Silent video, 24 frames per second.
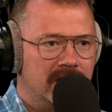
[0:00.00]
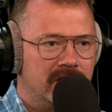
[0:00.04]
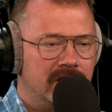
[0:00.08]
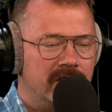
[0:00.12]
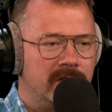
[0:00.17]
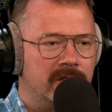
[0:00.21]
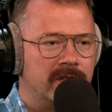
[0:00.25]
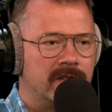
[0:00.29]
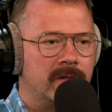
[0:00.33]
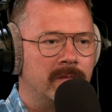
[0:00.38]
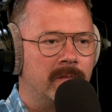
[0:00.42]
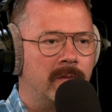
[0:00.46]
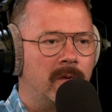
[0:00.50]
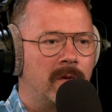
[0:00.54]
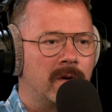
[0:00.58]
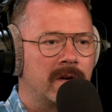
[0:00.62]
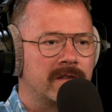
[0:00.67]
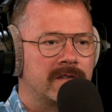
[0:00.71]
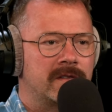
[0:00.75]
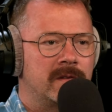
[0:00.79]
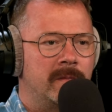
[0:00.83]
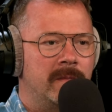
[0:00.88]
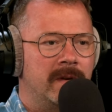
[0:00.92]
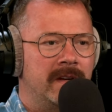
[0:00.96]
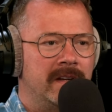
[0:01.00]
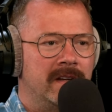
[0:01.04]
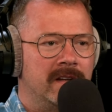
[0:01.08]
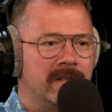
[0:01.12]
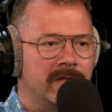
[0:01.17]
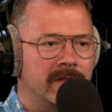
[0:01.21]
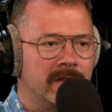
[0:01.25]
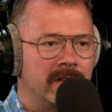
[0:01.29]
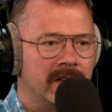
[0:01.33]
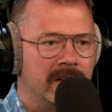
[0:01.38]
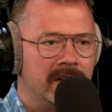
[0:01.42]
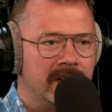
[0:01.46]
You support so many
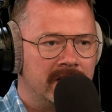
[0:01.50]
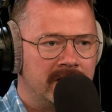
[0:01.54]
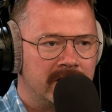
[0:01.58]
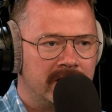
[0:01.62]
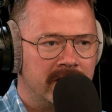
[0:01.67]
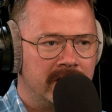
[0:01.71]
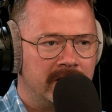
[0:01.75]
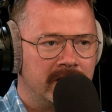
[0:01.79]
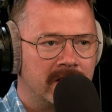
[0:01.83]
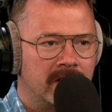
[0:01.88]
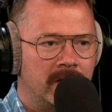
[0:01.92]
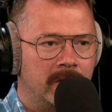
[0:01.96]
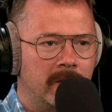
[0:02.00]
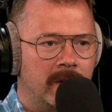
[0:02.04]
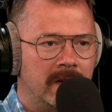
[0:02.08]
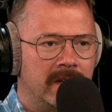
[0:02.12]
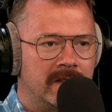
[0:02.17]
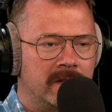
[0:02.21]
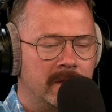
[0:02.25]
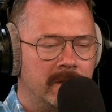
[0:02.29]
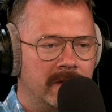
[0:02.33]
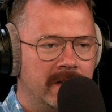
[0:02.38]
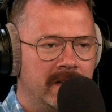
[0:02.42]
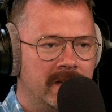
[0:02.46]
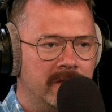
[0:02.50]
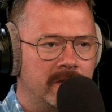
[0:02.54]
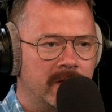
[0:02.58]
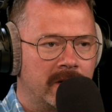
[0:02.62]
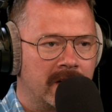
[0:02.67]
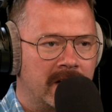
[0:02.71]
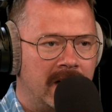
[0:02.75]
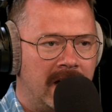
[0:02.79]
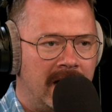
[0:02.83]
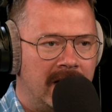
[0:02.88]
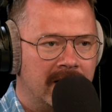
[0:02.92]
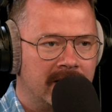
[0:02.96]
different initiatives, so, much, so many
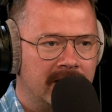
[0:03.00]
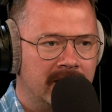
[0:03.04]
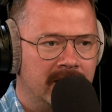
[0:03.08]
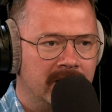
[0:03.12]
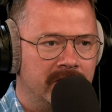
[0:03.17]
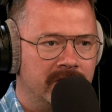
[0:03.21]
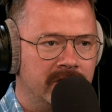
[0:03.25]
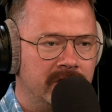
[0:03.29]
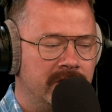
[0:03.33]
different causatives.